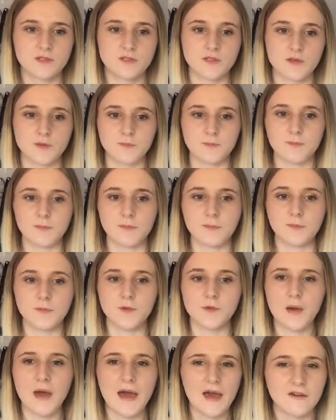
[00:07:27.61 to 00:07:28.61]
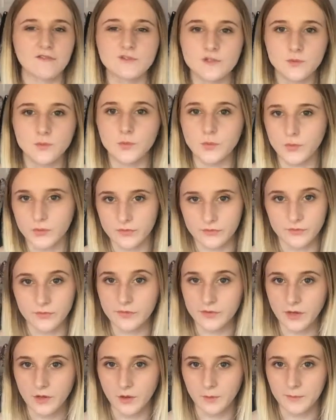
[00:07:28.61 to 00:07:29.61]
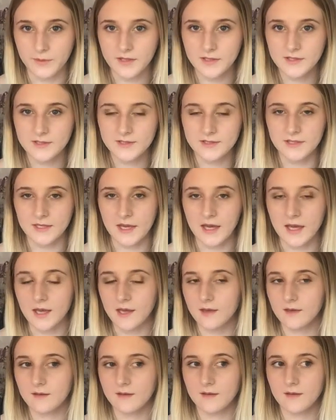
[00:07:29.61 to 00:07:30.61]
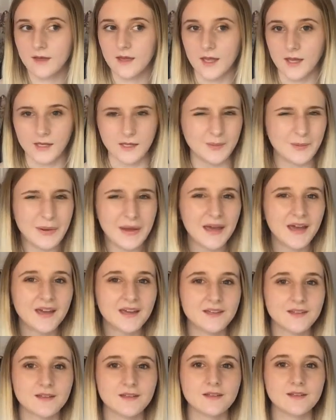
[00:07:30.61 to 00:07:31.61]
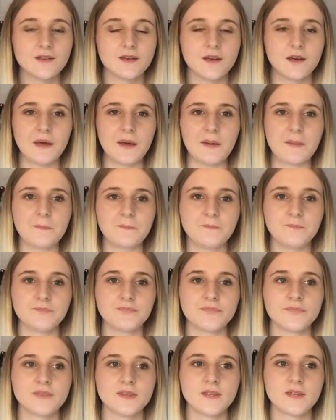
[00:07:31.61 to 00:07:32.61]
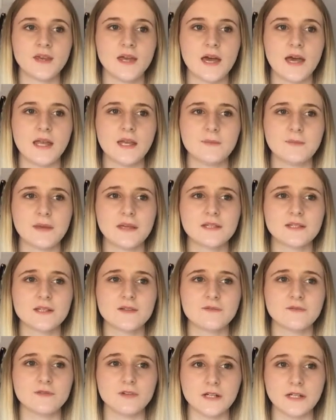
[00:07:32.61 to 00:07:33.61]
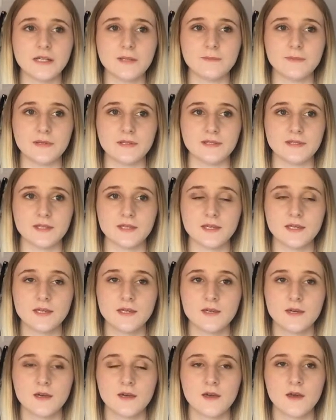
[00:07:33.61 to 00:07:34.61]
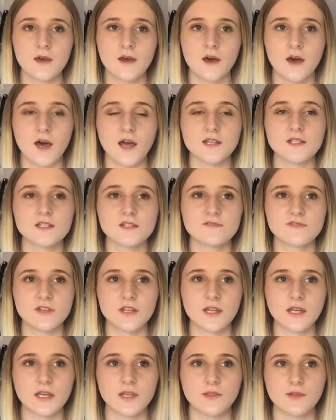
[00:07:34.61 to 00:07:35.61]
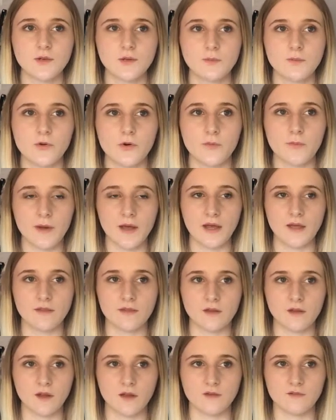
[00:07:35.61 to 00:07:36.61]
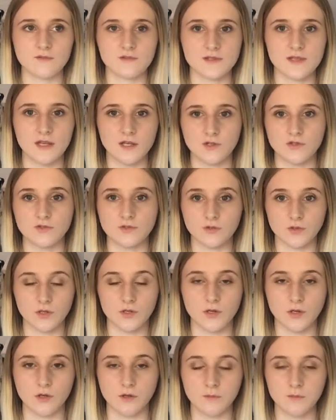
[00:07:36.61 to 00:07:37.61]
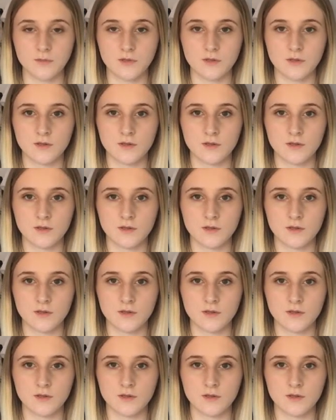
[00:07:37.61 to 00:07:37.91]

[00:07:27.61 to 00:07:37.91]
So you have to walk through the lobby to get anywhere. Um, and it makes it really busy. I just feel like in the Newport Bay, the kind of central hub